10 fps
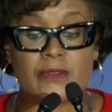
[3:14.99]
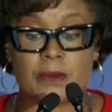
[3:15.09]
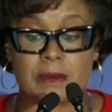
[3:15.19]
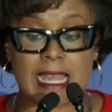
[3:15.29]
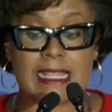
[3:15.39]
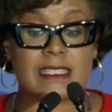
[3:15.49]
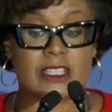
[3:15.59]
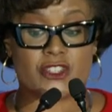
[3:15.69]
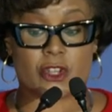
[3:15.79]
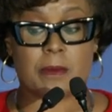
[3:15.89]
from Nazi
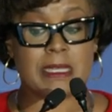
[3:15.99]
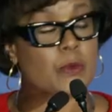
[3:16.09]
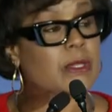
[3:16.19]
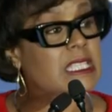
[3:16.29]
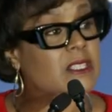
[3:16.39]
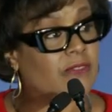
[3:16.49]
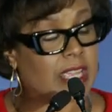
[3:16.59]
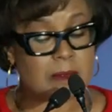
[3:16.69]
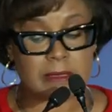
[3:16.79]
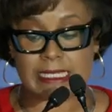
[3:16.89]
Germany with his
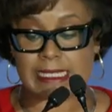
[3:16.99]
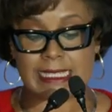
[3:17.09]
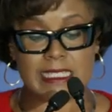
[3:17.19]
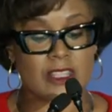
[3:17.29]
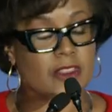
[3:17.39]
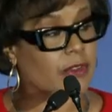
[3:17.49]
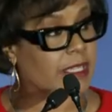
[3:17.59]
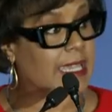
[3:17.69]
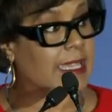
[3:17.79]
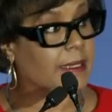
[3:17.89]
family in
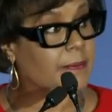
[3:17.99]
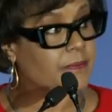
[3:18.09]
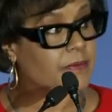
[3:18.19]
1938,